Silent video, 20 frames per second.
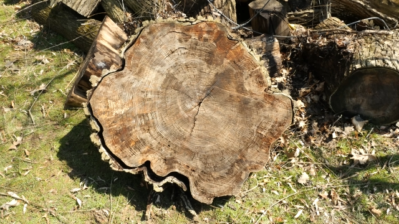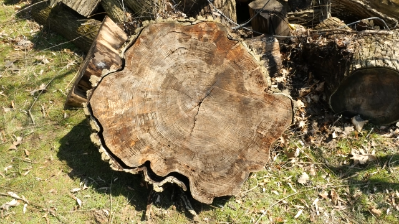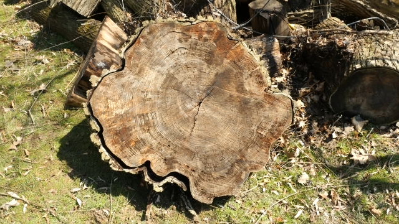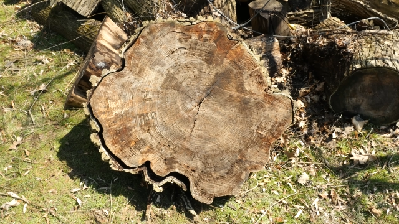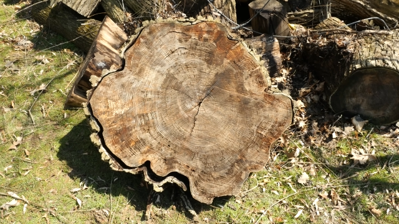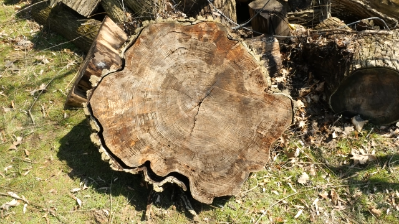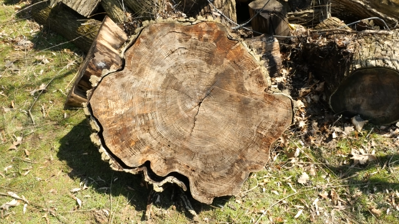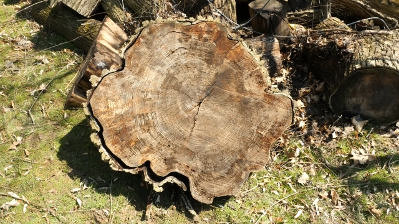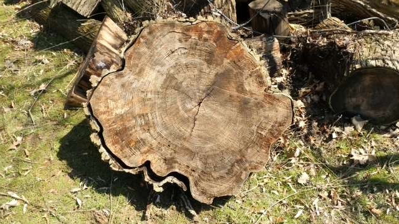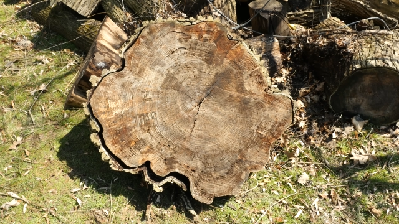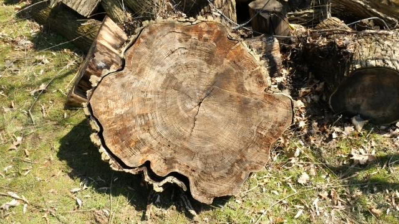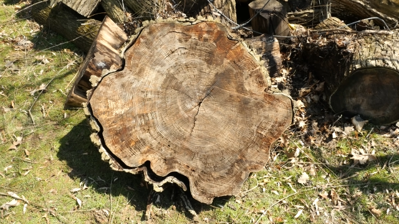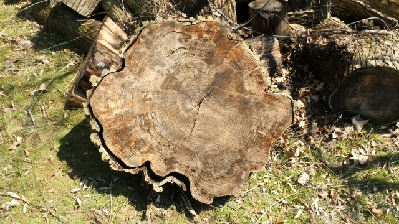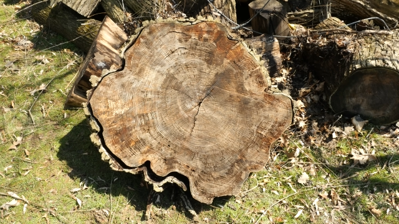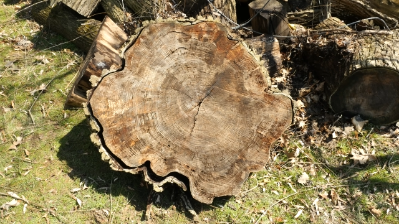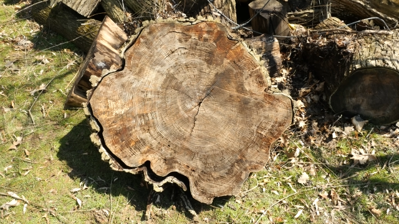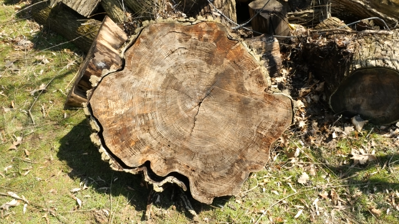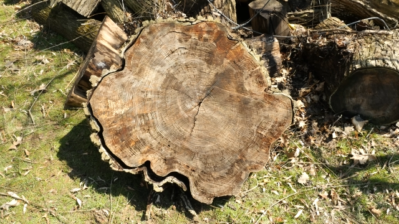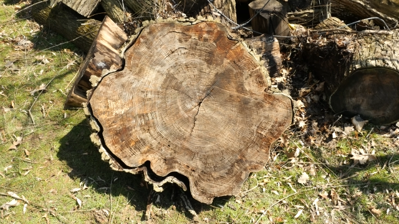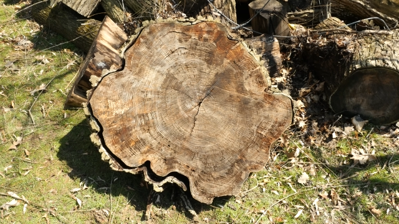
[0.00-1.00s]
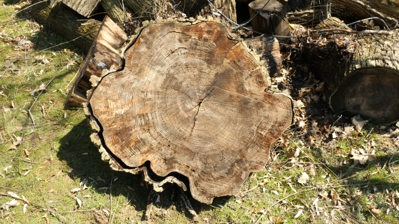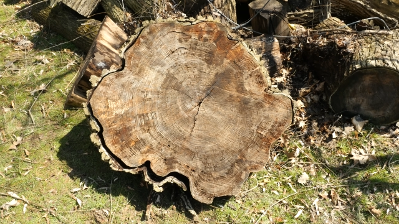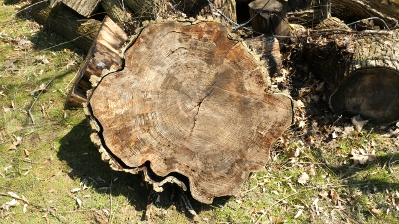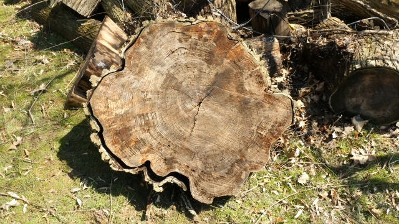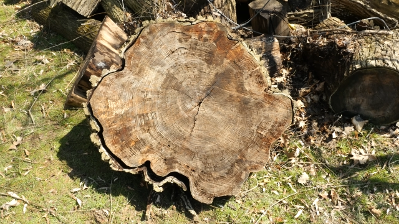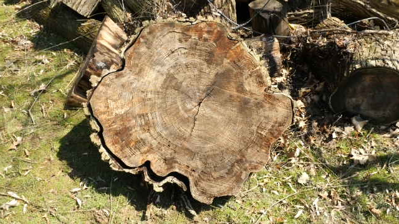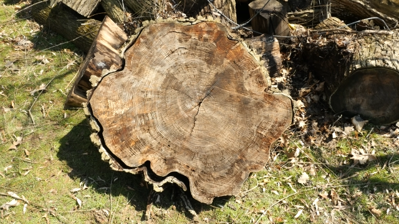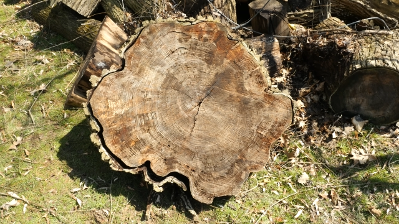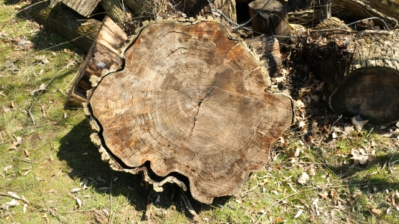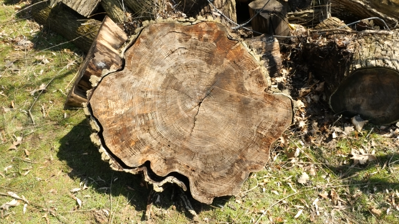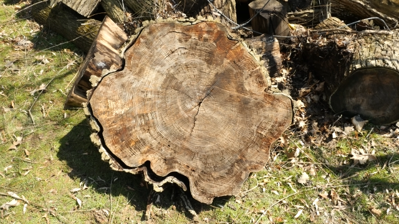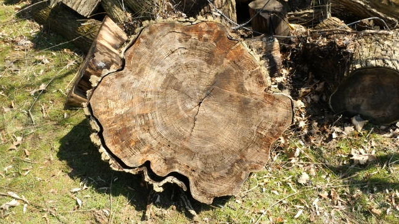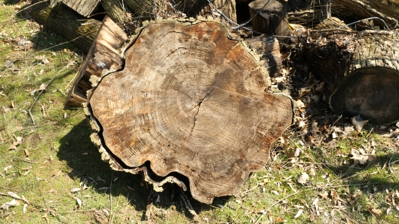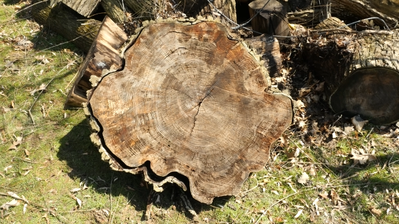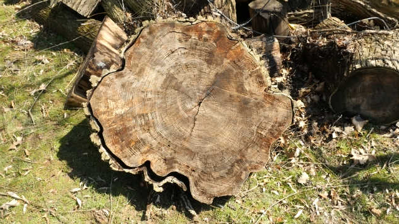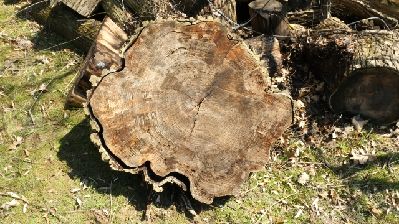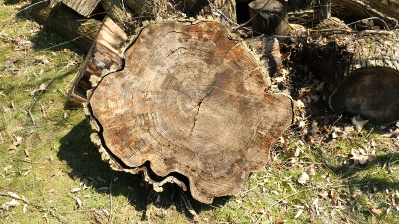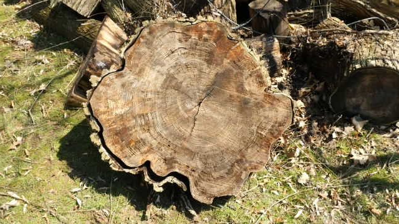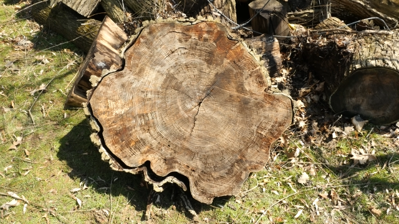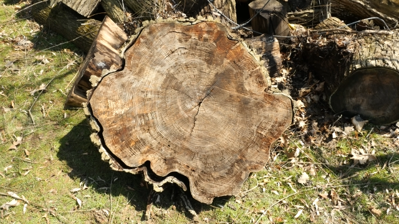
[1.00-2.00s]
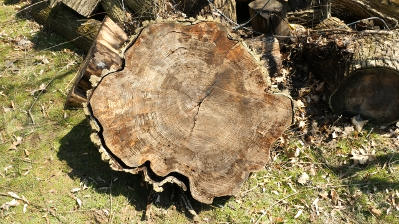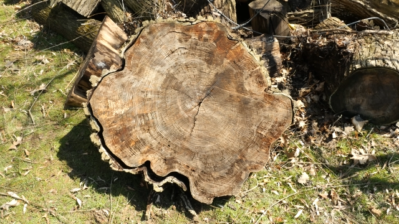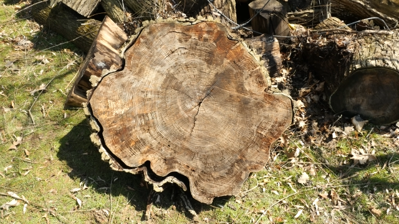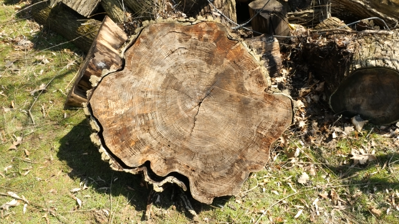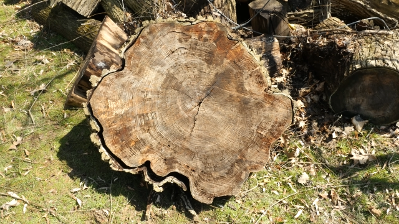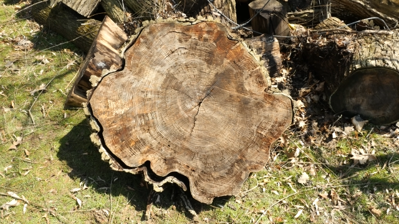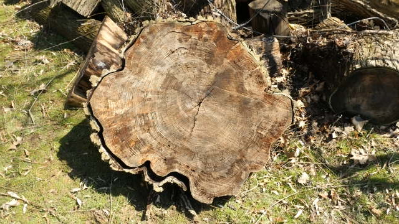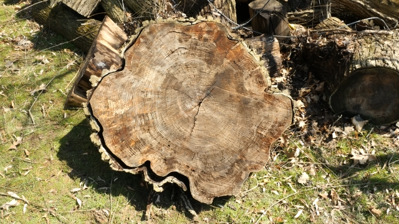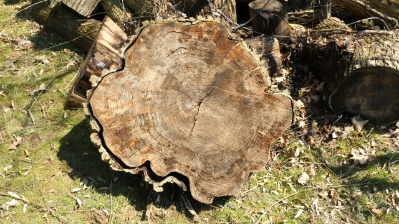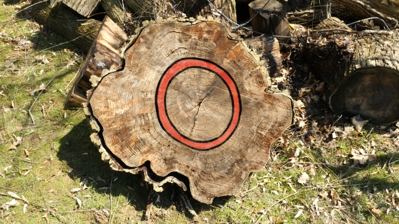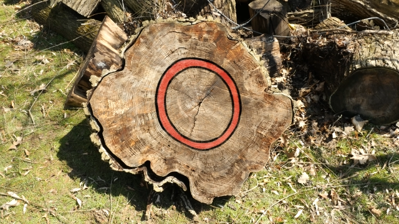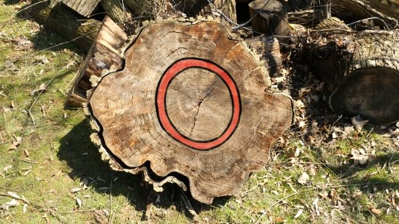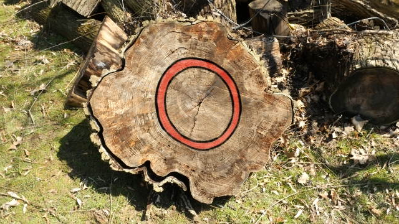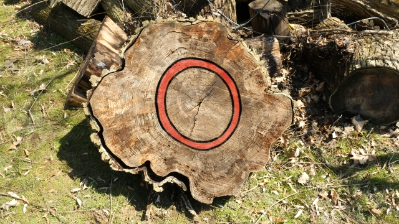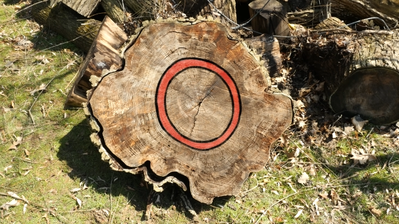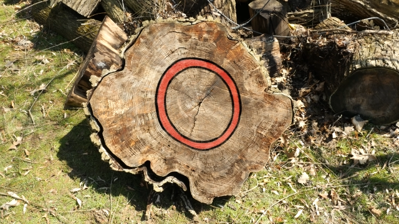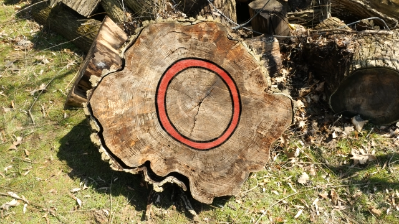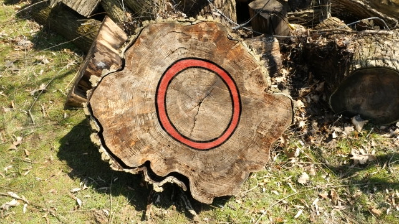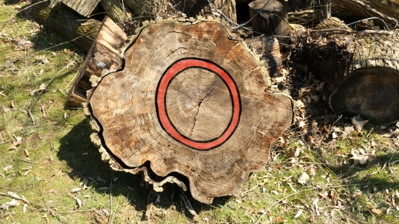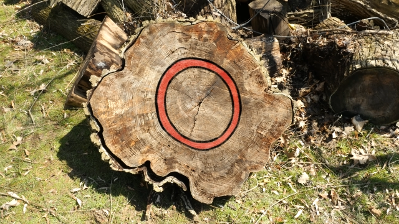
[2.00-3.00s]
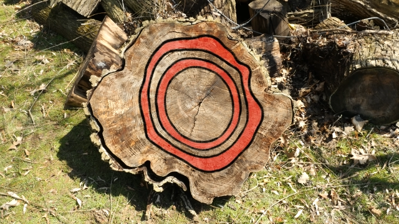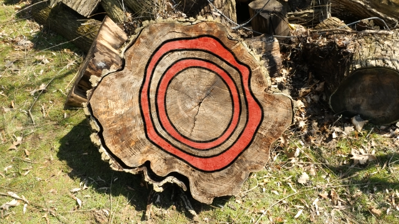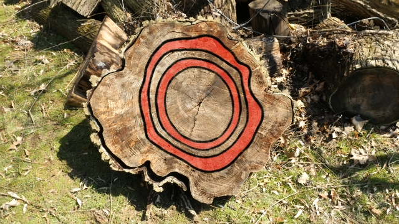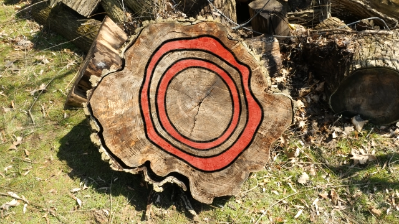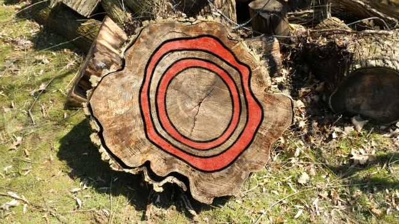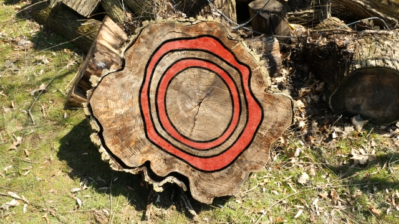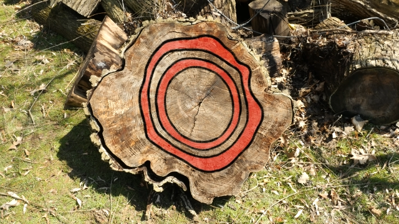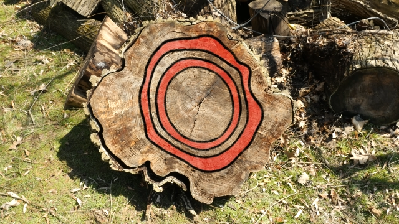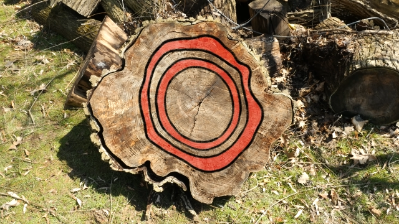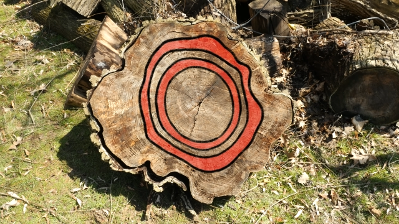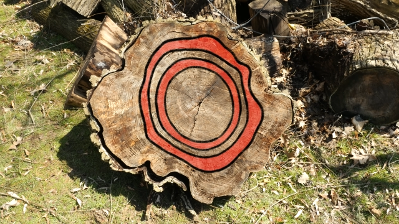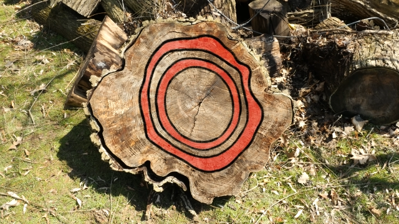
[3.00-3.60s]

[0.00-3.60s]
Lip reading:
(no speaker visible)